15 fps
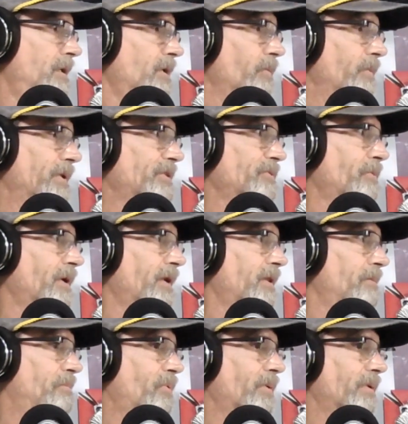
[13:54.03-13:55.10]
which one of
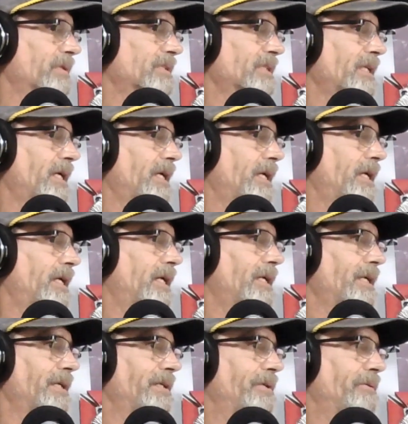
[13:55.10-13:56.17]
the boards that I
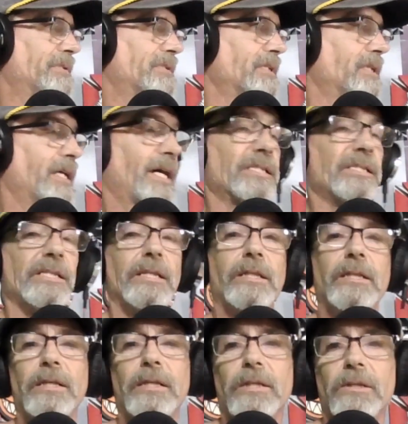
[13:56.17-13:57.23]
had I used the last of the
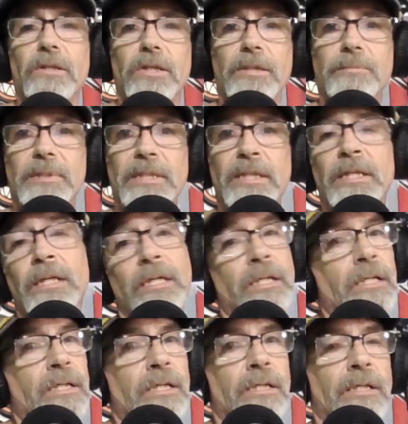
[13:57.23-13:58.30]
clear on, but
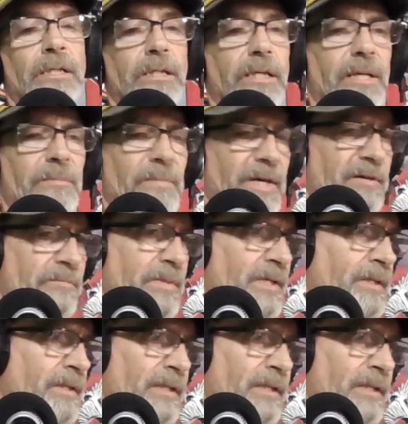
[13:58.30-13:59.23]
it may have been,